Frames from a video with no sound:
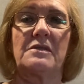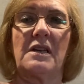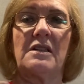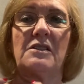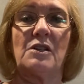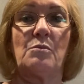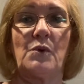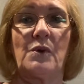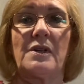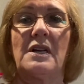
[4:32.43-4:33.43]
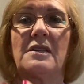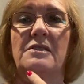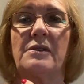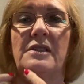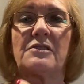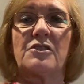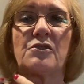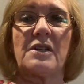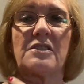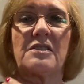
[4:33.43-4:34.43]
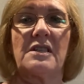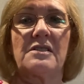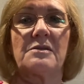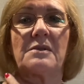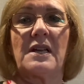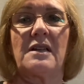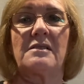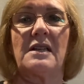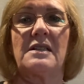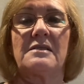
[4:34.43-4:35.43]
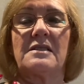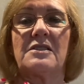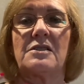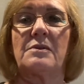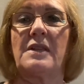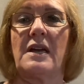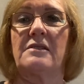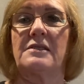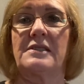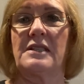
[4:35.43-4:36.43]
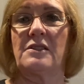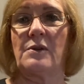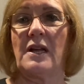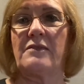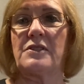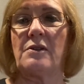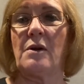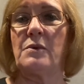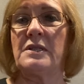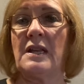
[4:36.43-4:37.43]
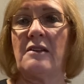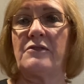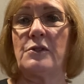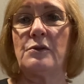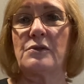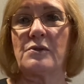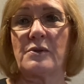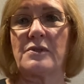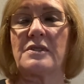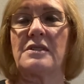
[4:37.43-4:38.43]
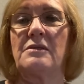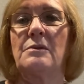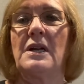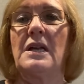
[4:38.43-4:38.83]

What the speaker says: cut a little more so he could stretch things around and stitch it without the skin graft so I wouldn't have 2 sores to